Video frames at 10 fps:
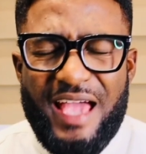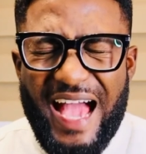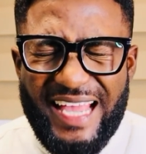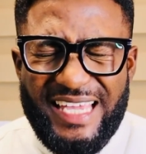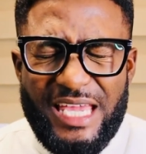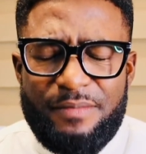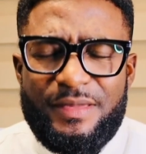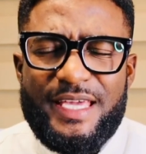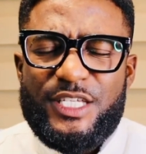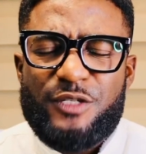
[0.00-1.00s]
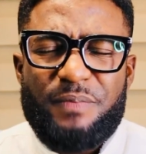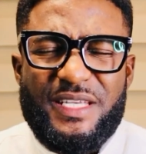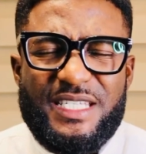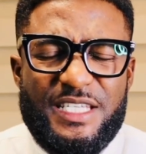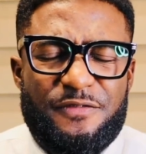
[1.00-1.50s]
I came here
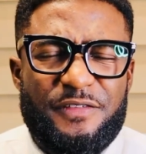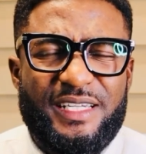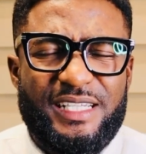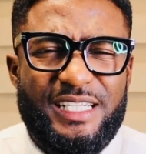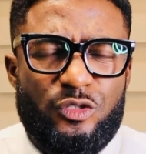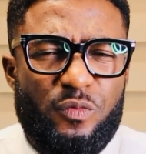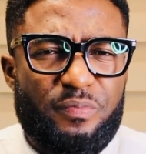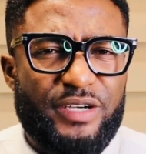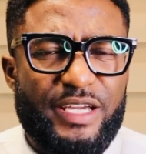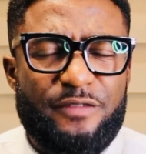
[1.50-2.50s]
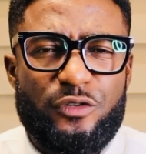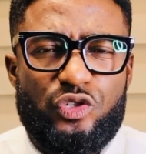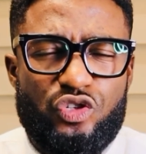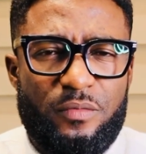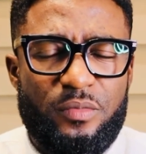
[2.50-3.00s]
specifically to pray for
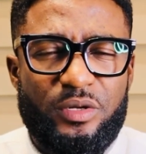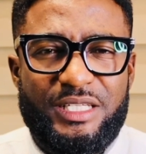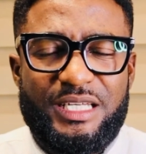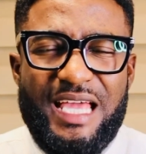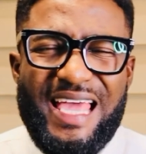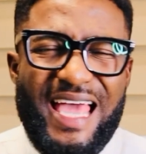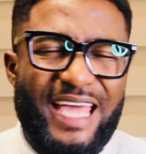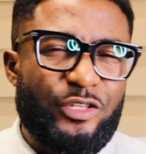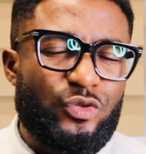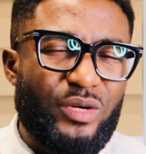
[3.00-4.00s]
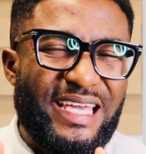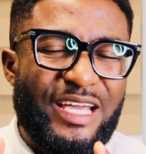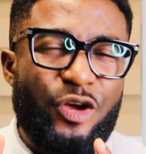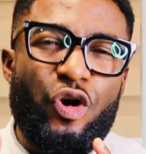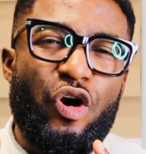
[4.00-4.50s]
somebody and to
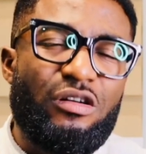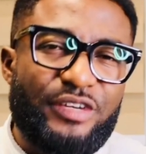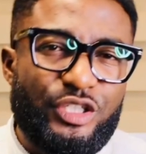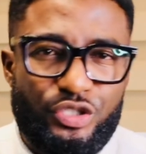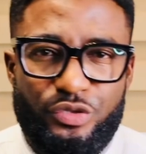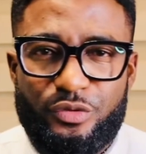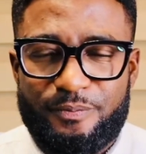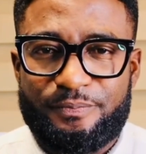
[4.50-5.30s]
encourage you.